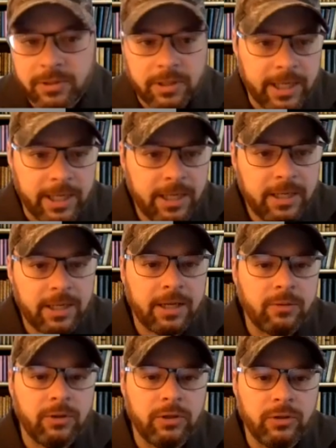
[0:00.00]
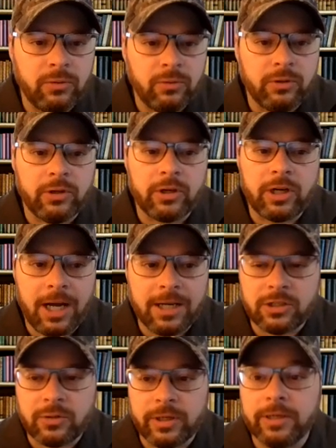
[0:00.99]
their aid and renew their cotton
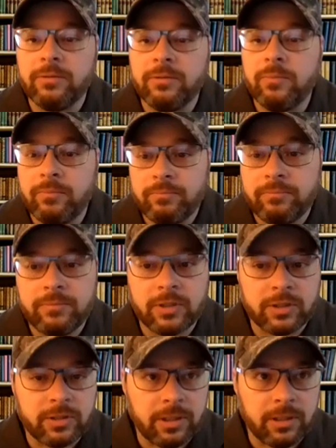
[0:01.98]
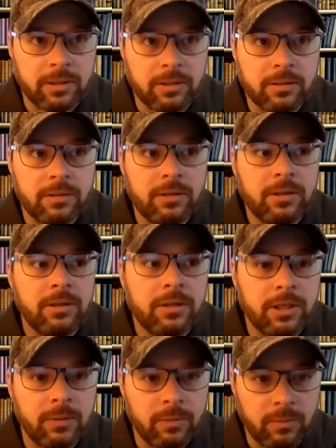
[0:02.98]
trade, just like
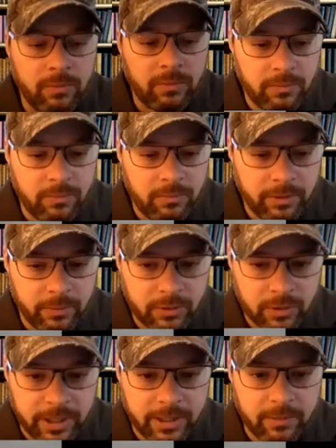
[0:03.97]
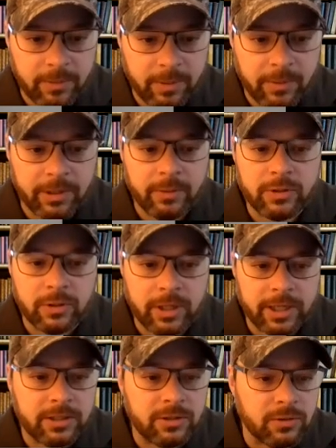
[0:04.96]
they were trying. Remember, they were
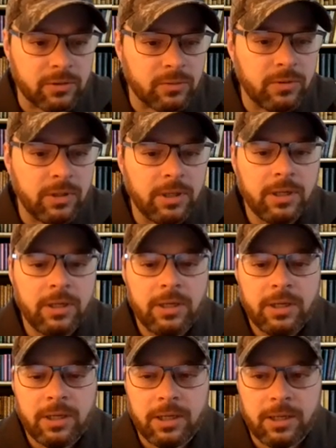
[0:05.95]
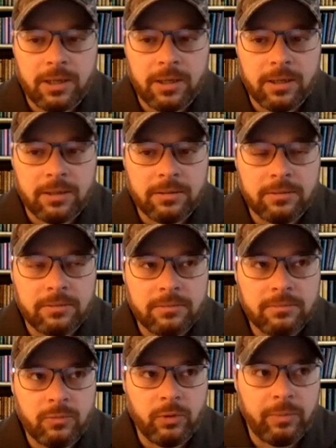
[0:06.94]
trying to uh,
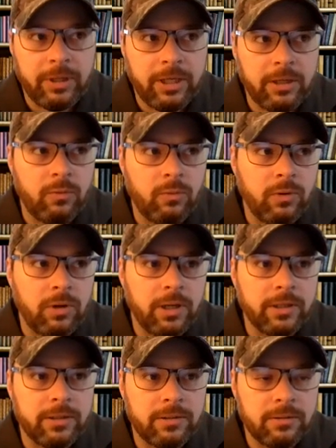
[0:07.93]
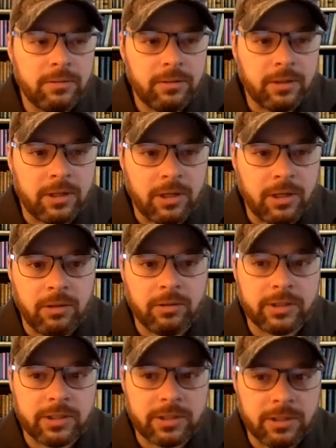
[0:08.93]
repeat what the colonists